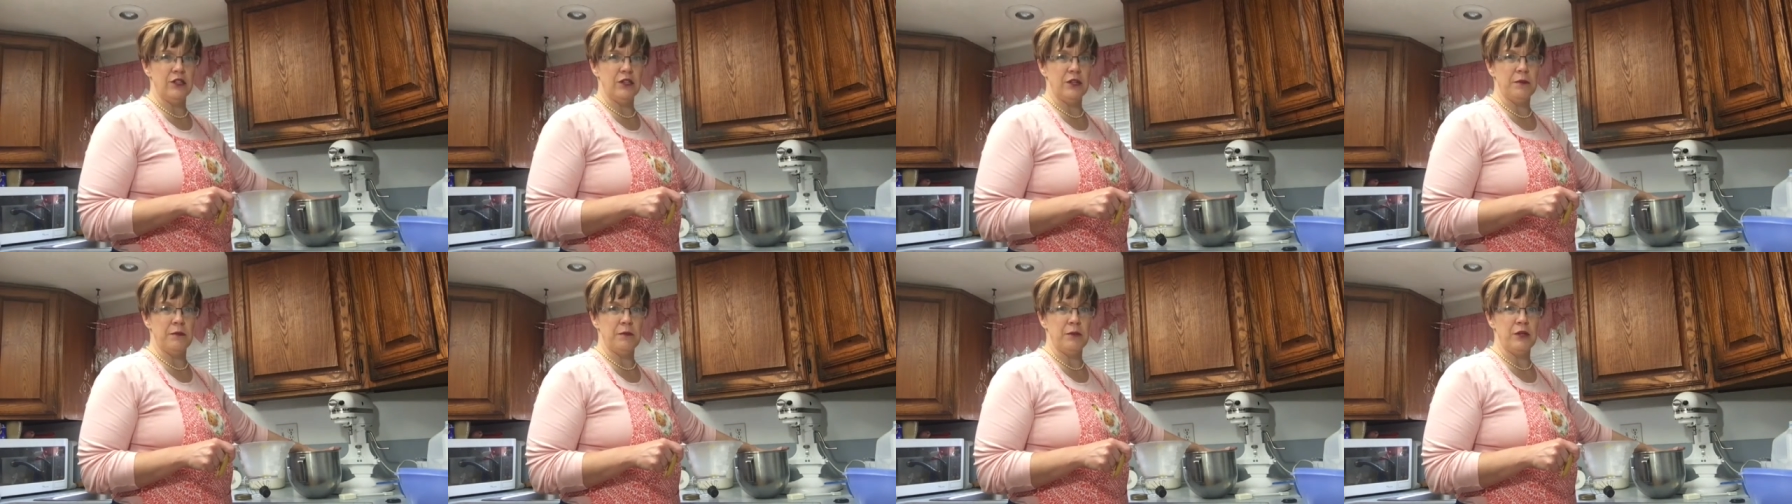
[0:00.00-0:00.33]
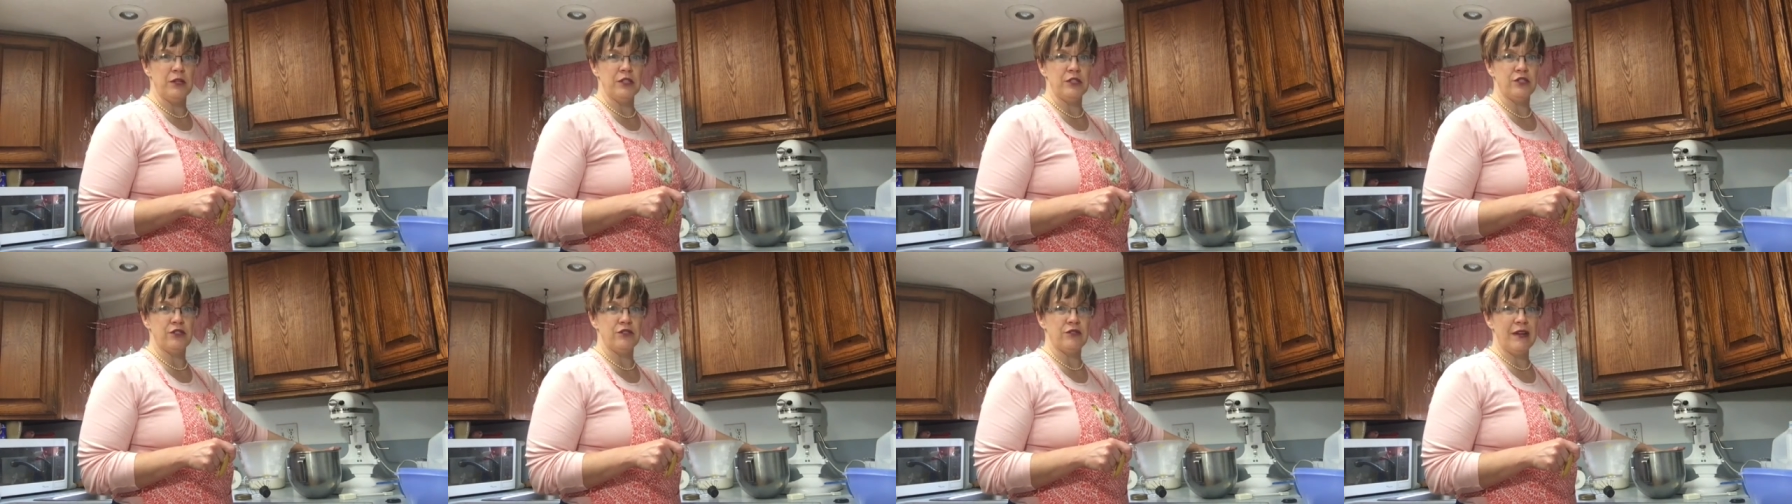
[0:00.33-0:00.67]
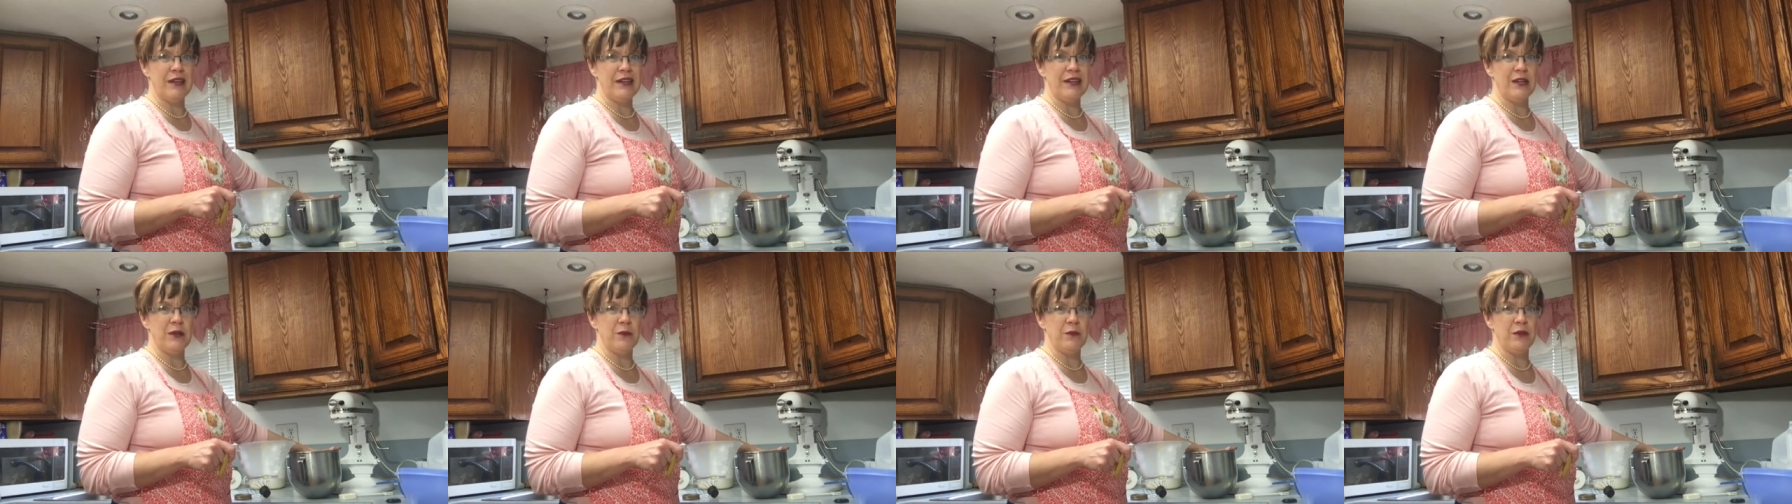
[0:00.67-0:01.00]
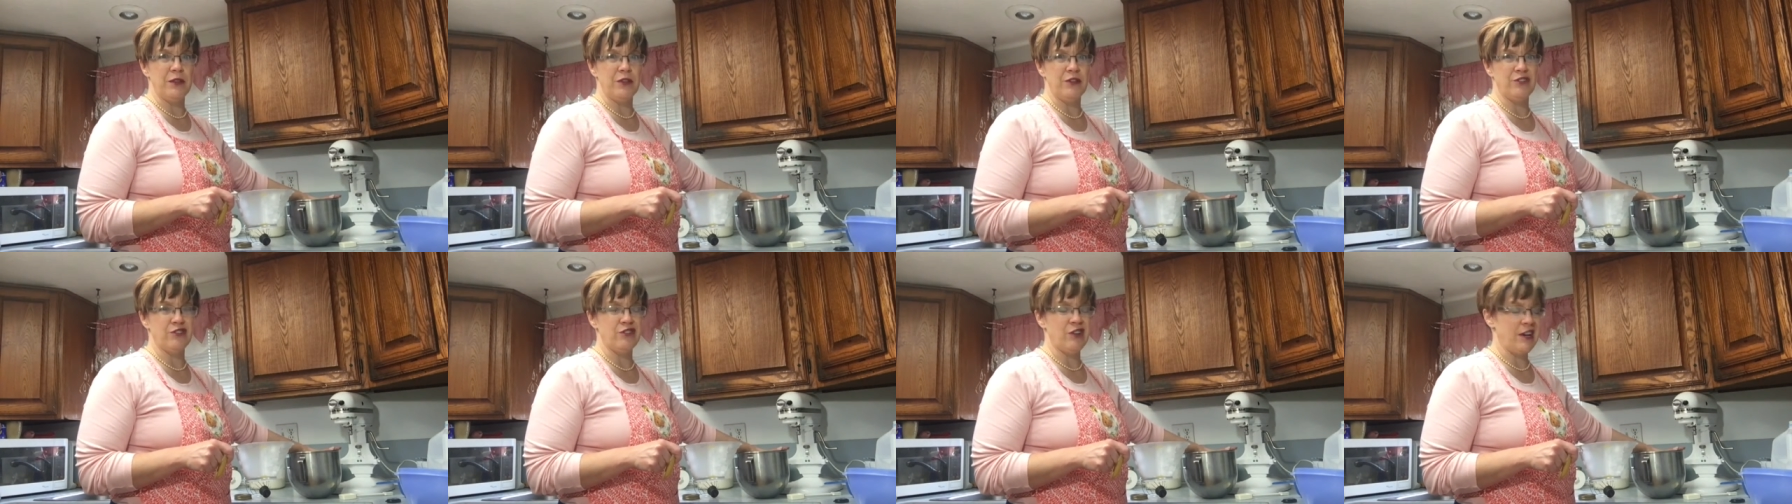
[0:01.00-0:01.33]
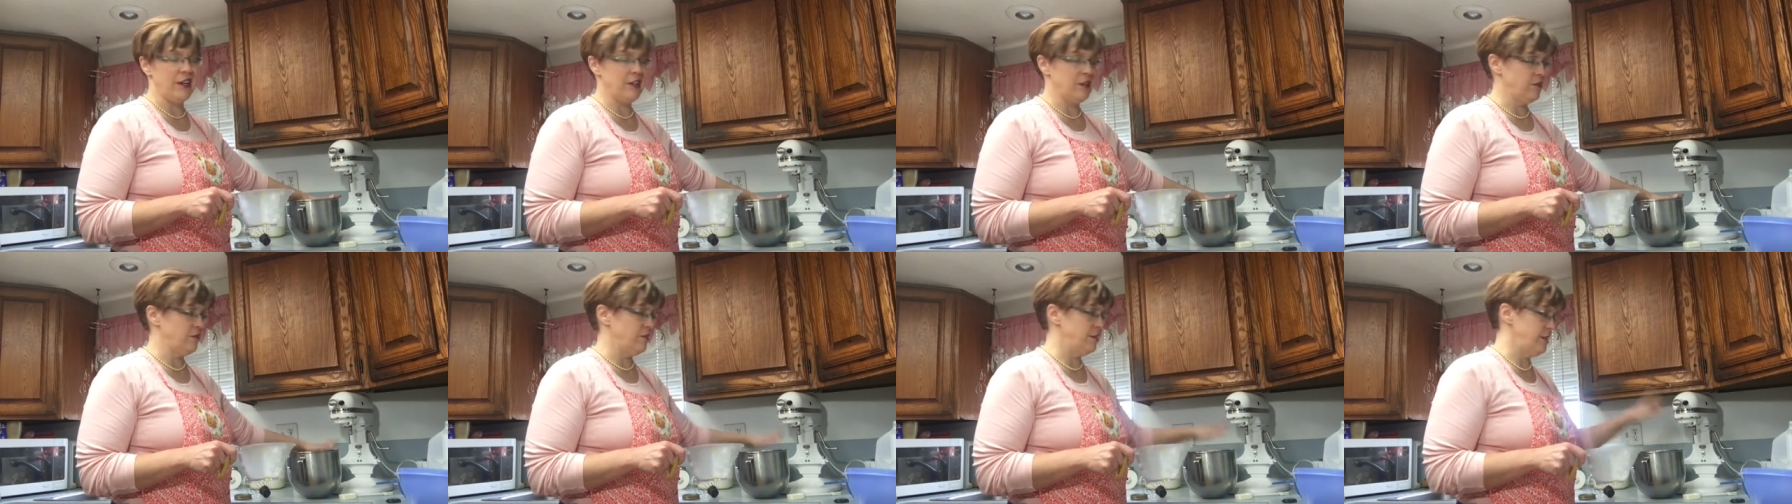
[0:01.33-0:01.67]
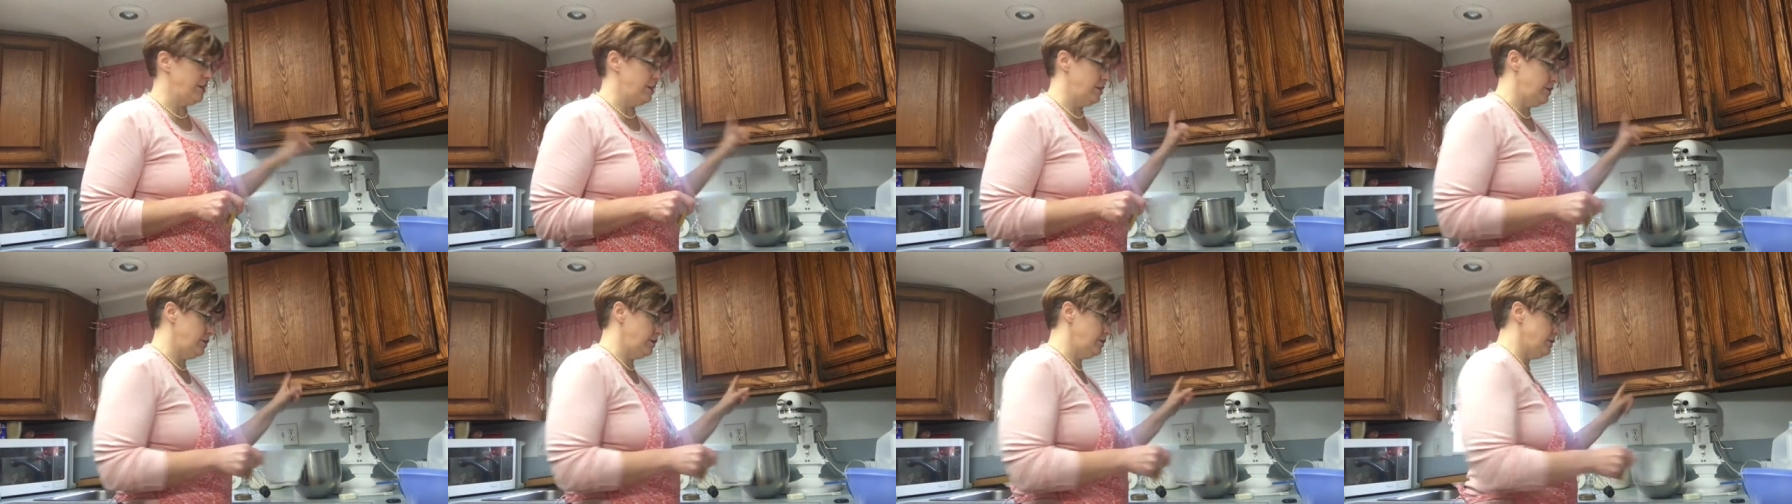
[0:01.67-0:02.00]
you can put it straight in with your dry
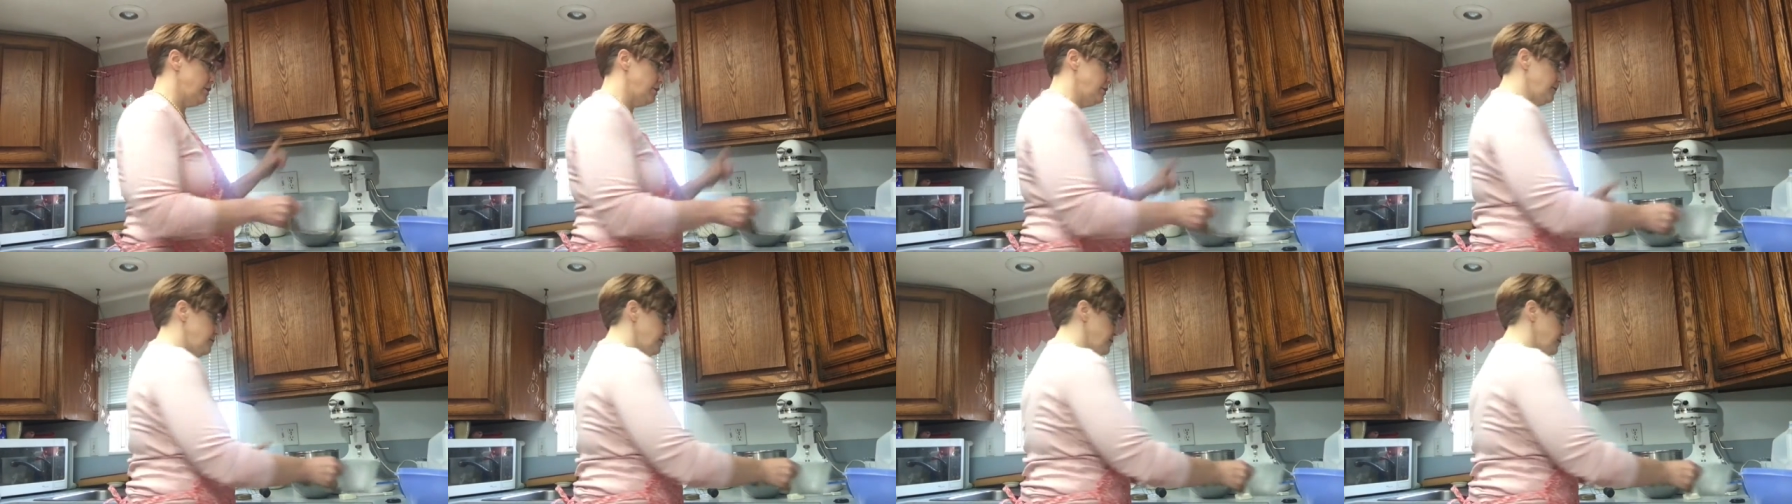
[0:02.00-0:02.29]
ingredients.